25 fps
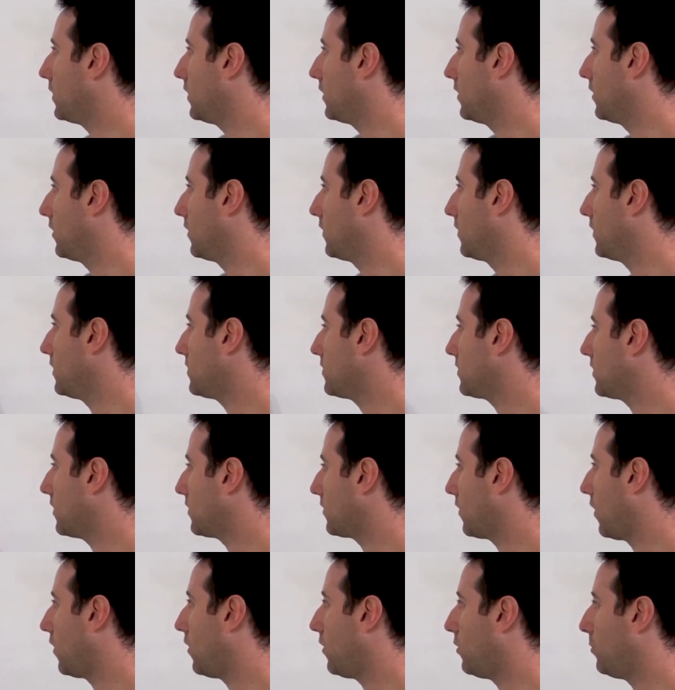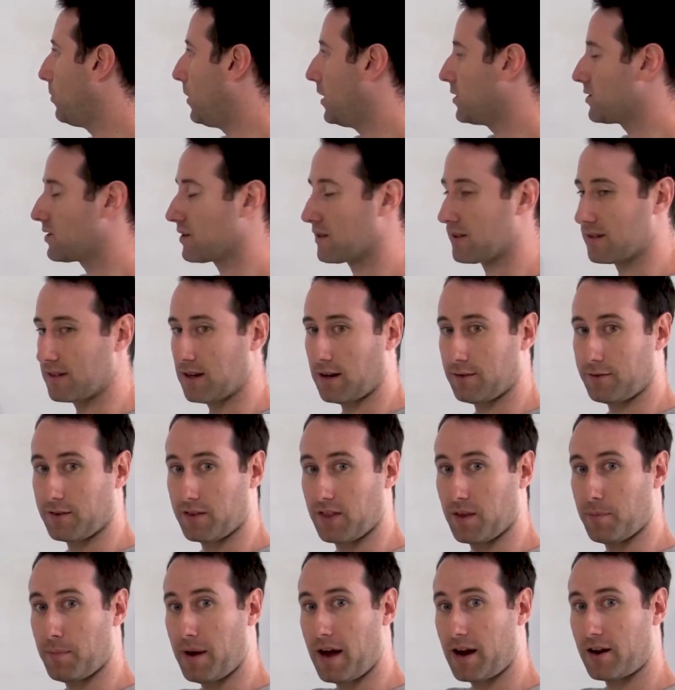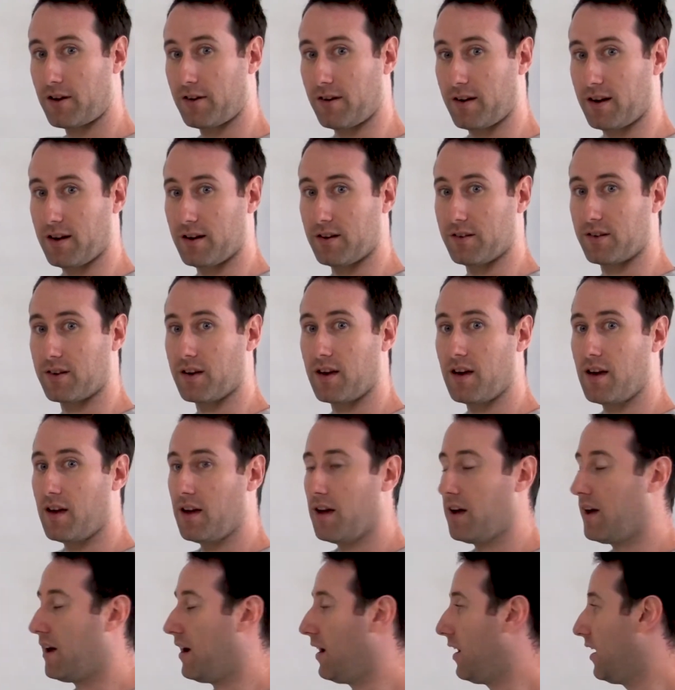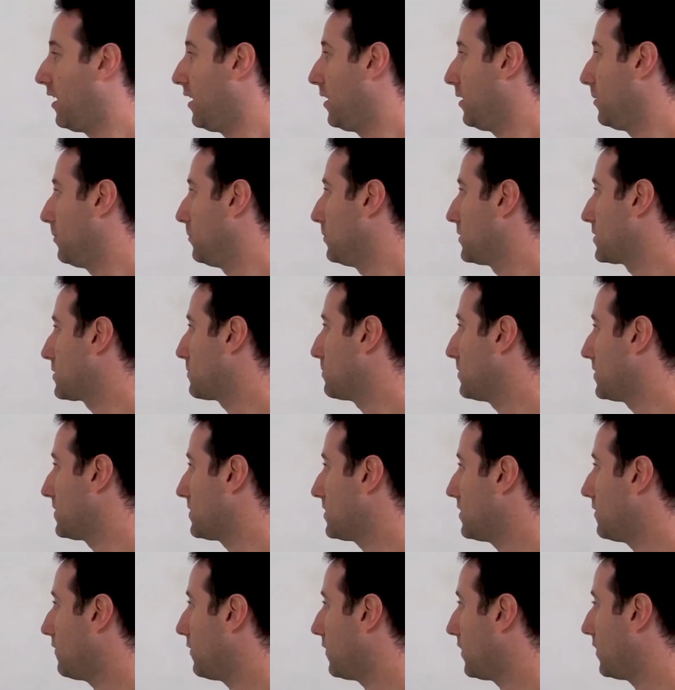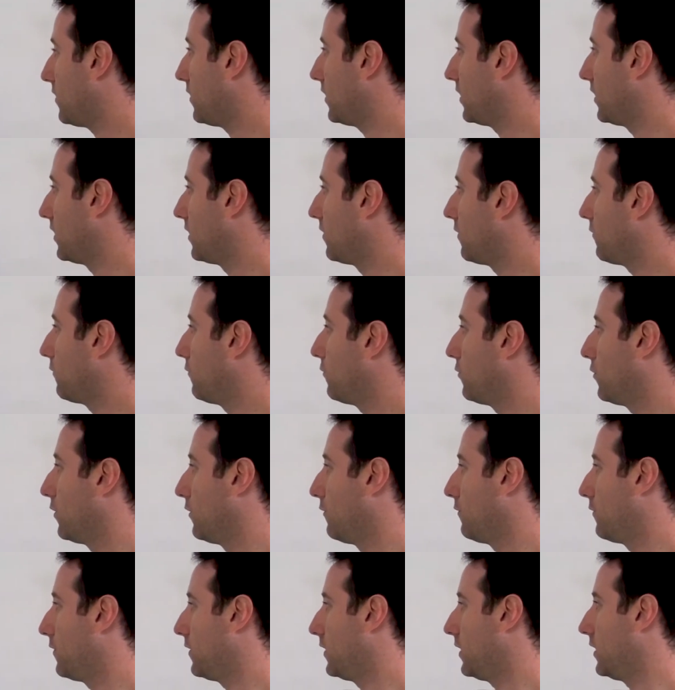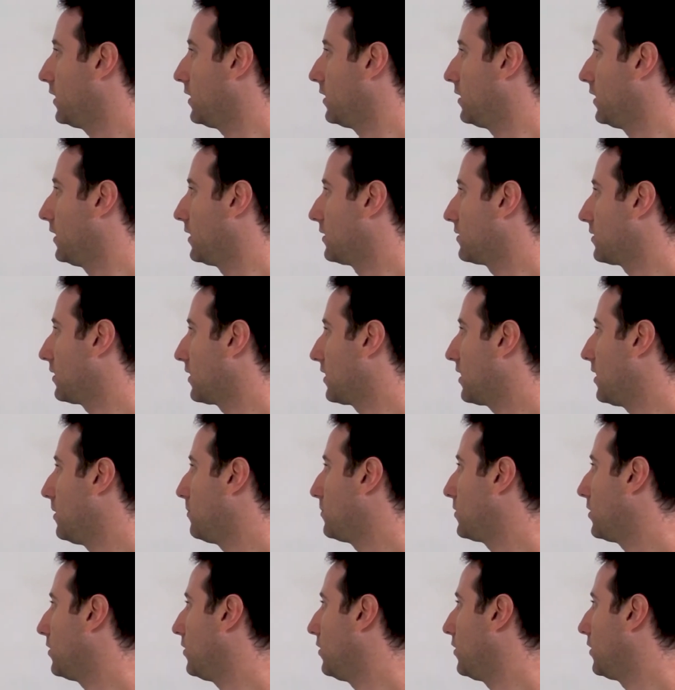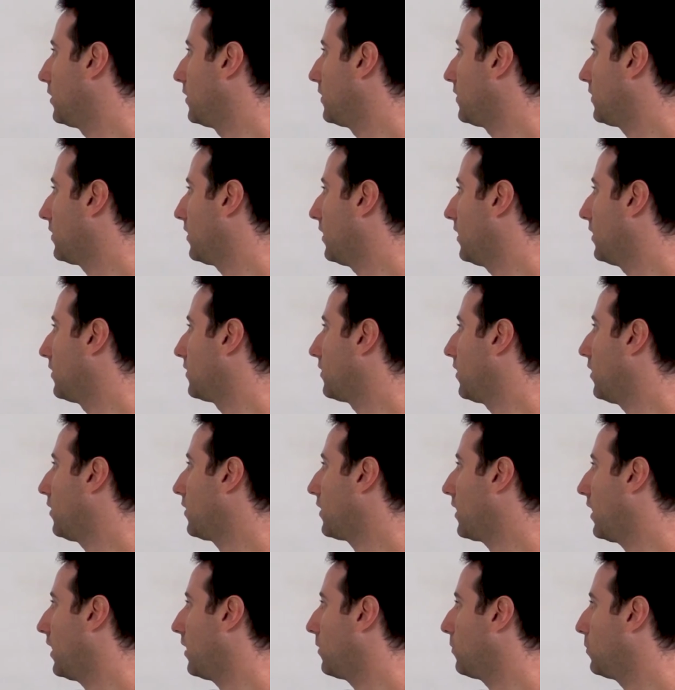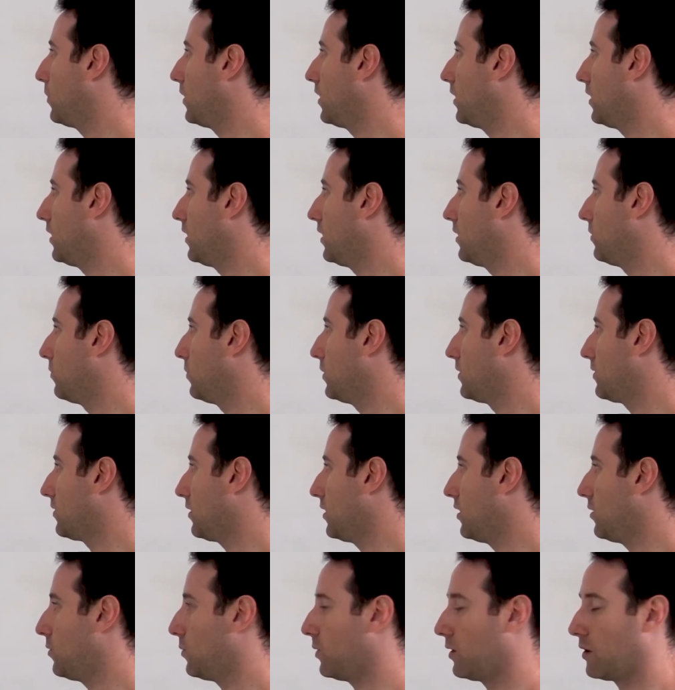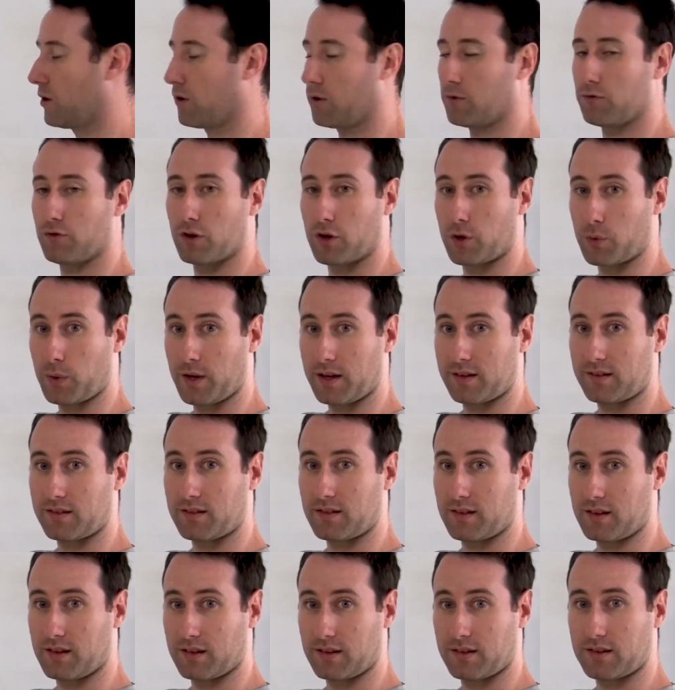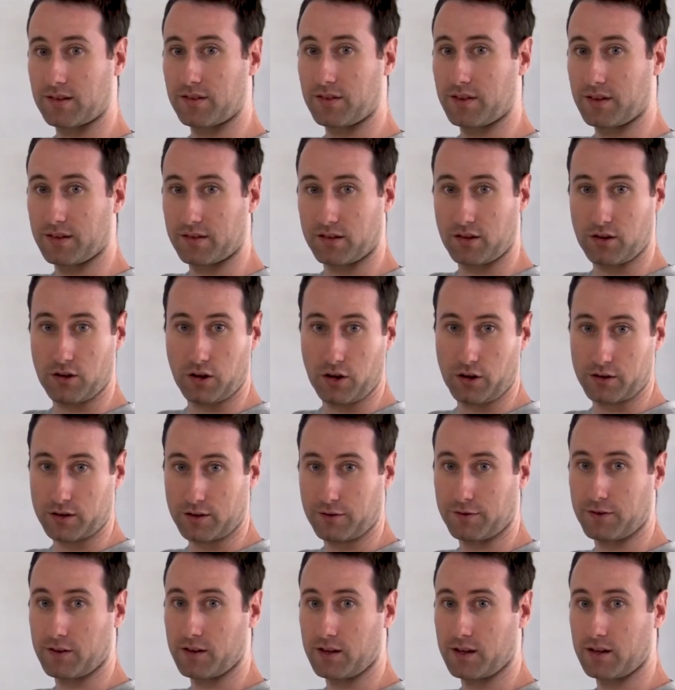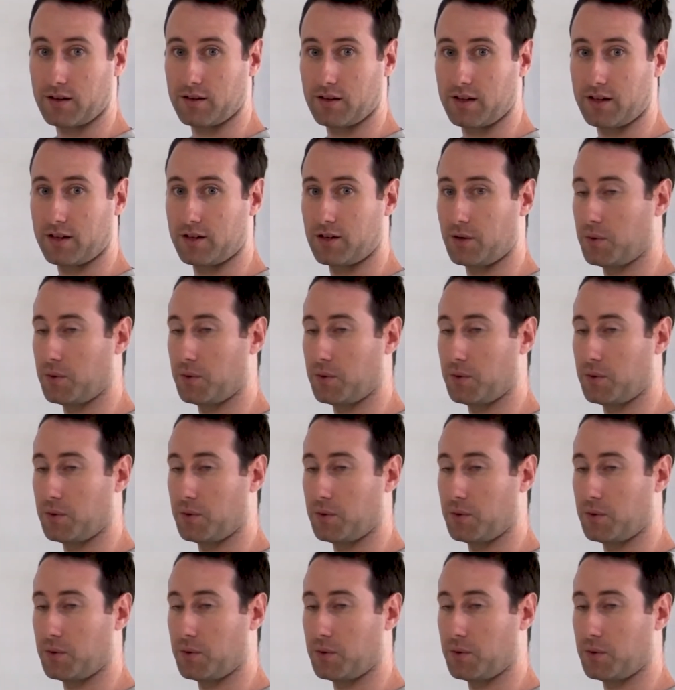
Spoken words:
here, and this does a whole bunch of stuff in the background. Specifically for affiliate links, it comes along and says, okay, we see you want to request this cloaked affiliate link